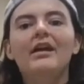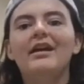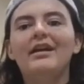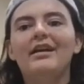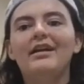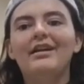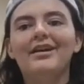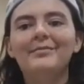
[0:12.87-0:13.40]

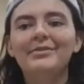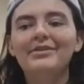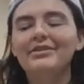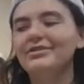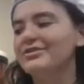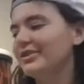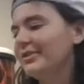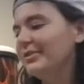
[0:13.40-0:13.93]
and I'm
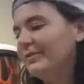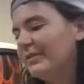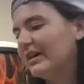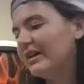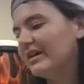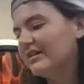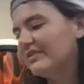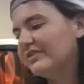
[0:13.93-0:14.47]
going to show you
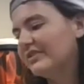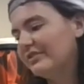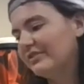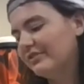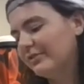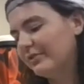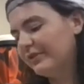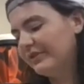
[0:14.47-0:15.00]
guys a
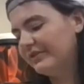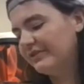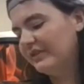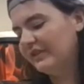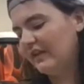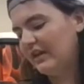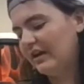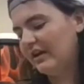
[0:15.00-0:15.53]
tutorial
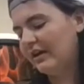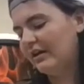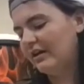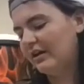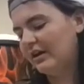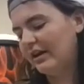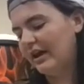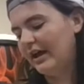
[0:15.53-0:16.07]
today
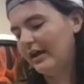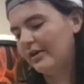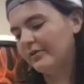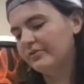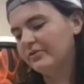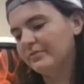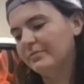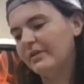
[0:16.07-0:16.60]
on
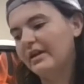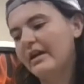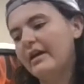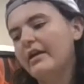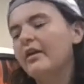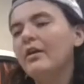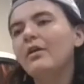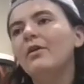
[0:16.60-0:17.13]
how to
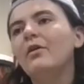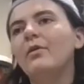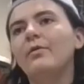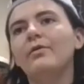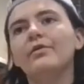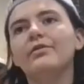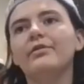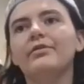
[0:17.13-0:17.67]
play
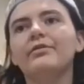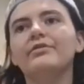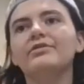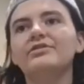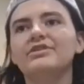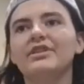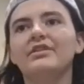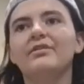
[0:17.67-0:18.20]
Oro
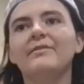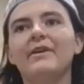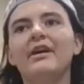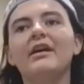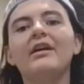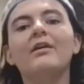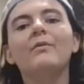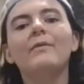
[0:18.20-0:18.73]

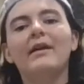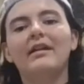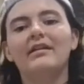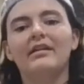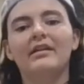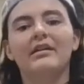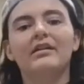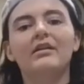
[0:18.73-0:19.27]
Sherovaha
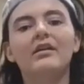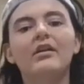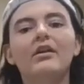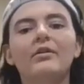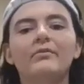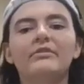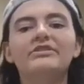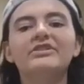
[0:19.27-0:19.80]
Walia,
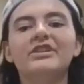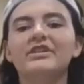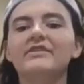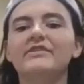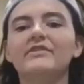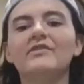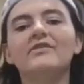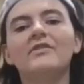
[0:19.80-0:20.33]
which
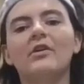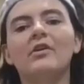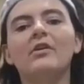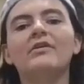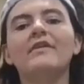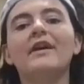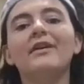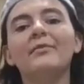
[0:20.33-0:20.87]
is the
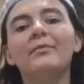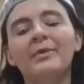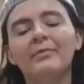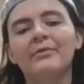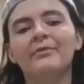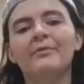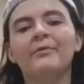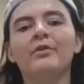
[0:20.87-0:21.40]
song that we
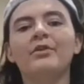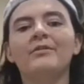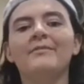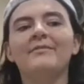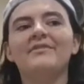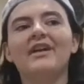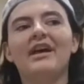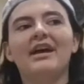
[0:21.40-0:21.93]

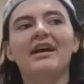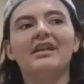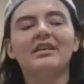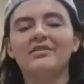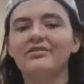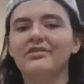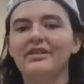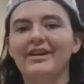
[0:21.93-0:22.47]
performed at
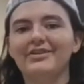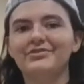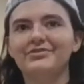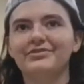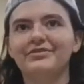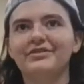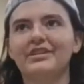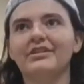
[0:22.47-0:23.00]

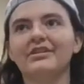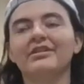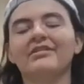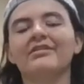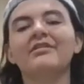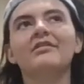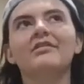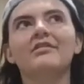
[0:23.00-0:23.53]
International
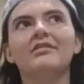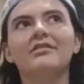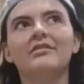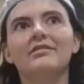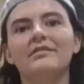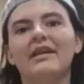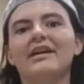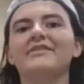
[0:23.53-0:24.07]
Dinner
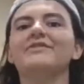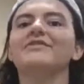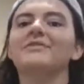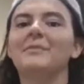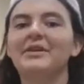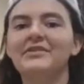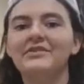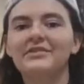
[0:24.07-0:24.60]
last
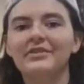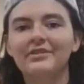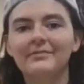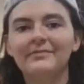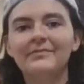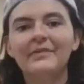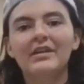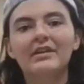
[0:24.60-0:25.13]
semester.
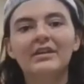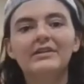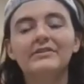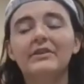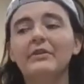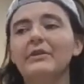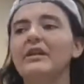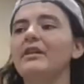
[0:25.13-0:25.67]

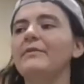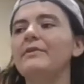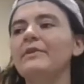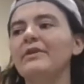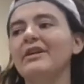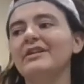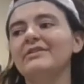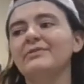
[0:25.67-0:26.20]
So, and if
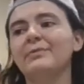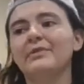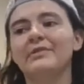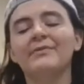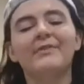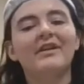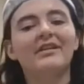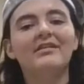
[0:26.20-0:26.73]
you guys
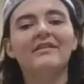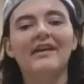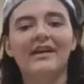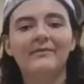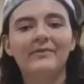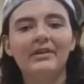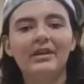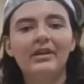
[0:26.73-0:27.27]
want to find
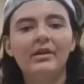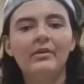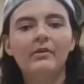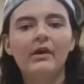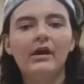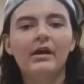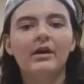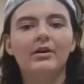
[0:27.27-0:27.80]
that video,